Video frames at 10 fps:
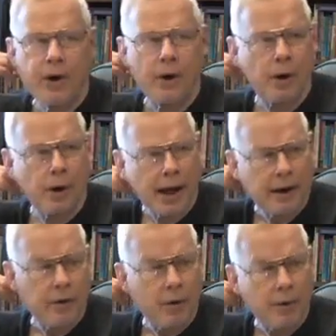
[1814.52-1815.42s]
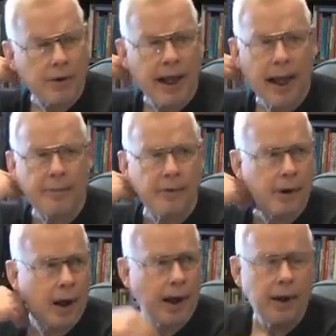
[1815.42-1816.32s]
we heard. I don't know whether it happened
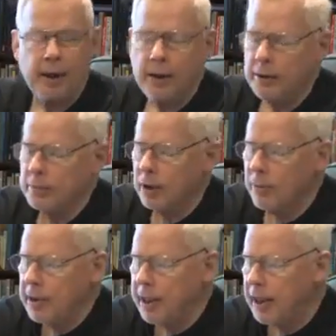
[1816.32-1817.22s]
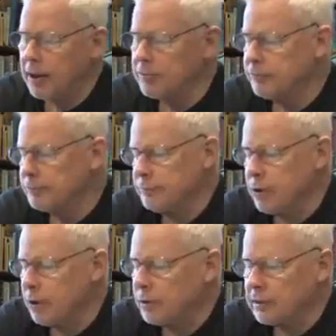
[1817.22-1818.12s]
or not, but we have,
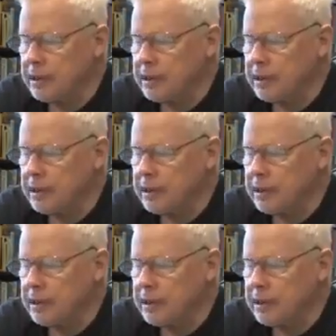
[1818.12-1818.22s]
you know, at